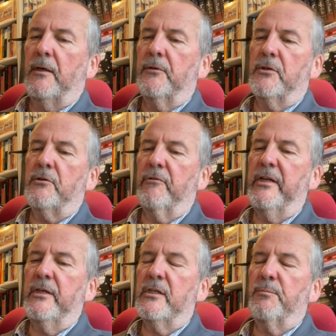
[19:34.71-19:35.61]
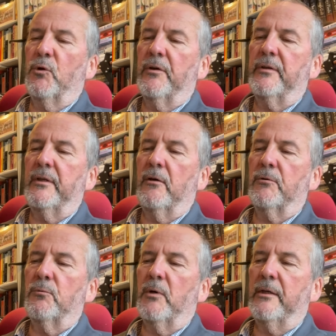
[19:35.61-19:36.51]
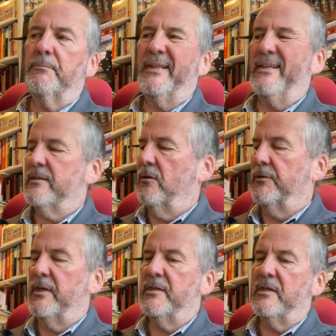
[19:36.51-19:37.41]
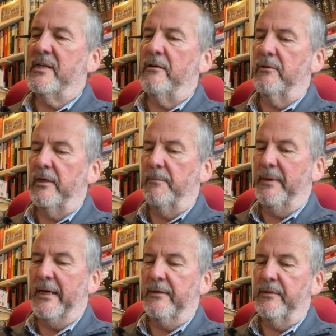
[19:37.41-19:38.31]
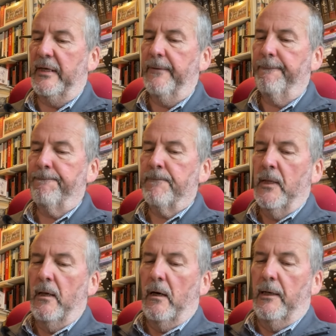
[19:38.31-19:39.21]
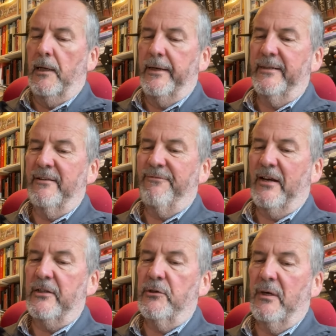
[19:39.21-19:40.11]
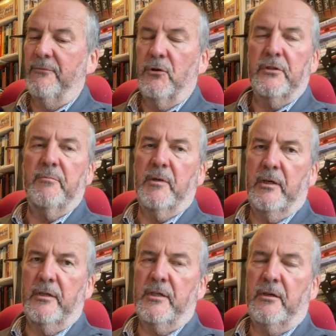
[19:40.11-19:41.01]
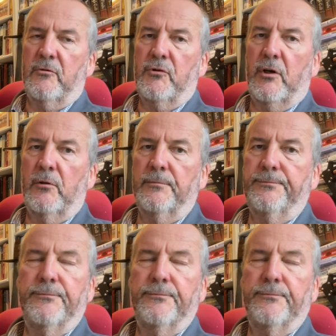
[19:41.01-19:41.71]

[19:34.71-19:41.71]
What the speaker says: The screen is smaller than the older one, but that's not necessarily a bad thing. I like the fact you have got some cursor control.